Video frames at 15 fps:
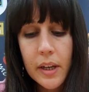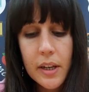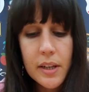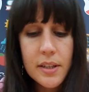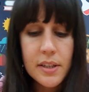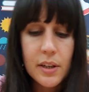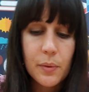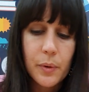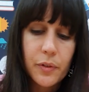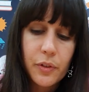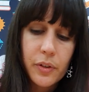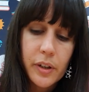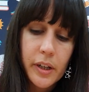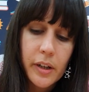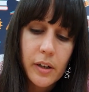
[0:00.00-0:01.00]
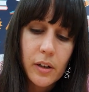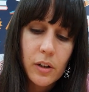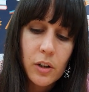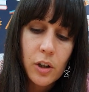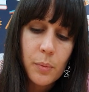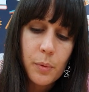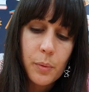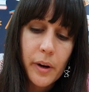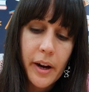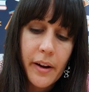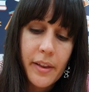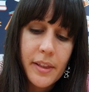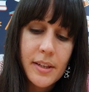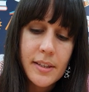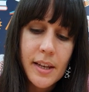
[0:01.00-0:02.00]
So we've got a copper wire
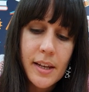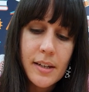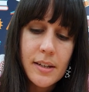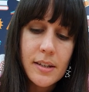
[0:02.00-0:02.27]
at this end